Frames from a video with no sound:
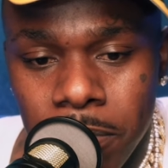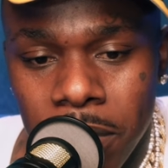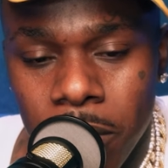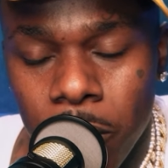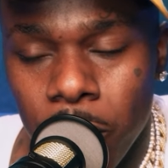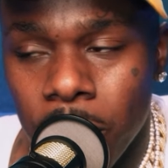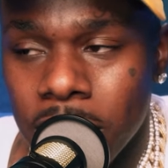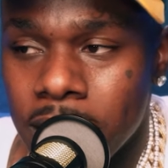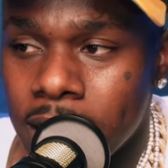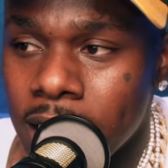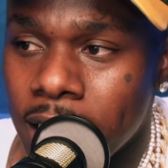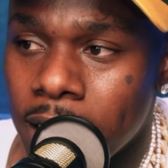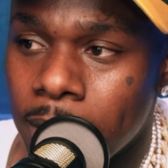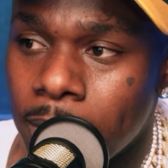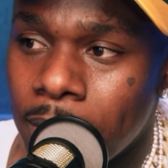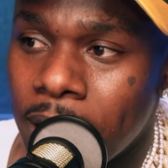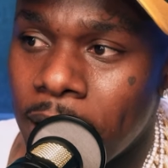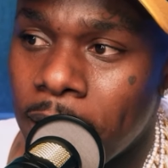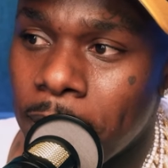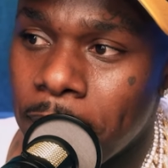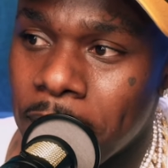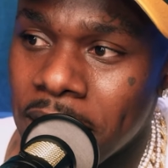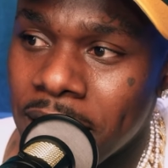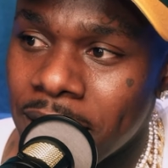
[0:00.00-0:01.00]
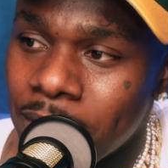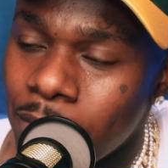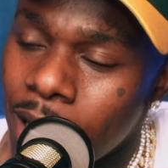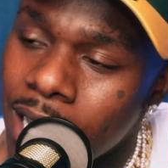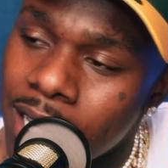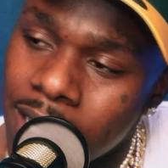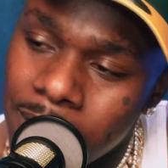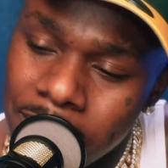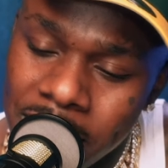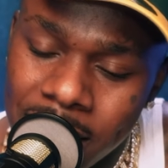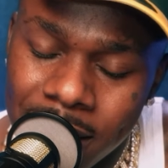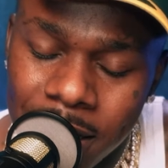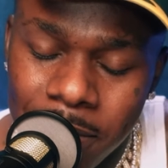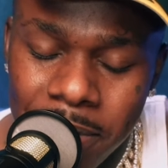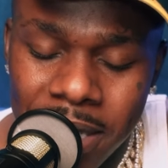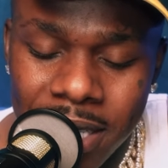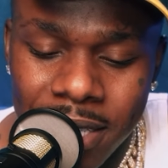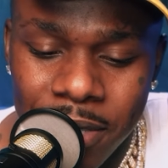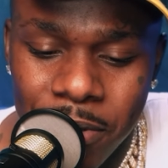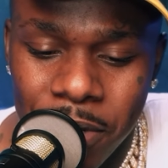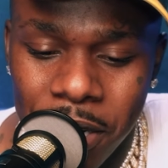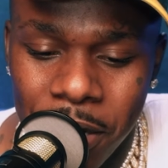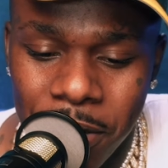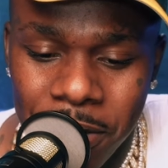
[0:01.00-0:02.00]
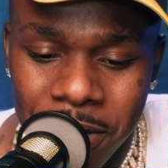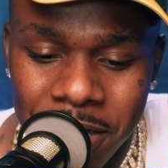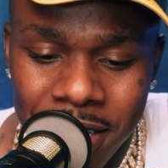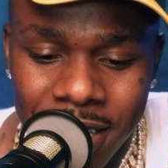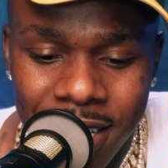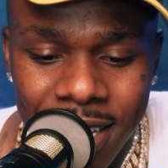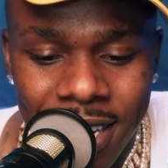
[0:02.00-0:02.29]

But one thing about me, right? Let me, you know,